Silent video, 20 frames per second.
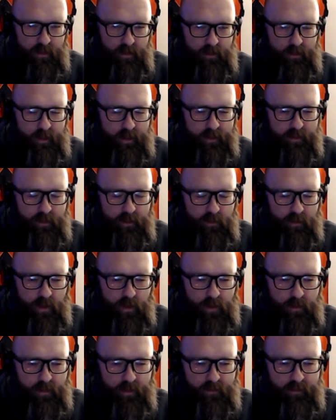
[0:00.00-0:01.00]
Not the
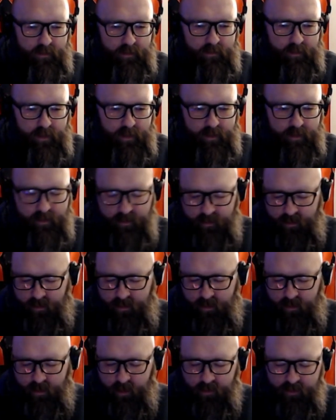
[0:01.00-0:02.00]
Department of Defense.
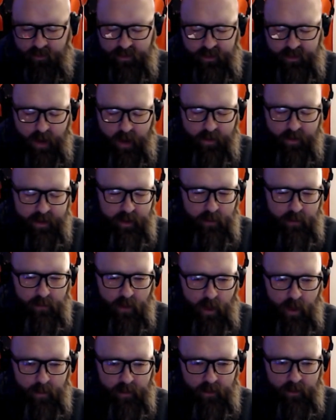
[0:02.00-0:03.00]
Another scary
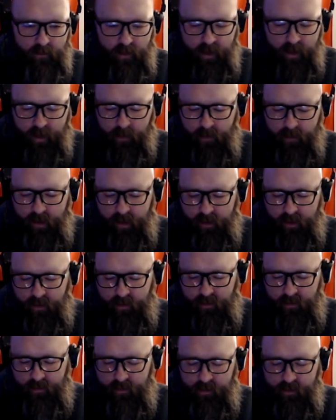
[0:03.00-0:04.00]
department running my
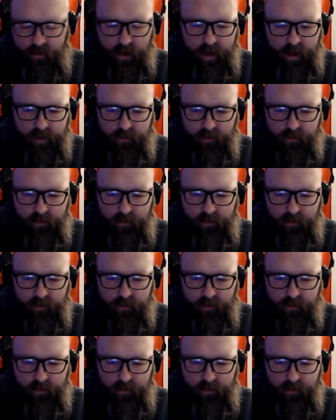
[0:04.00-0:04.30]
credit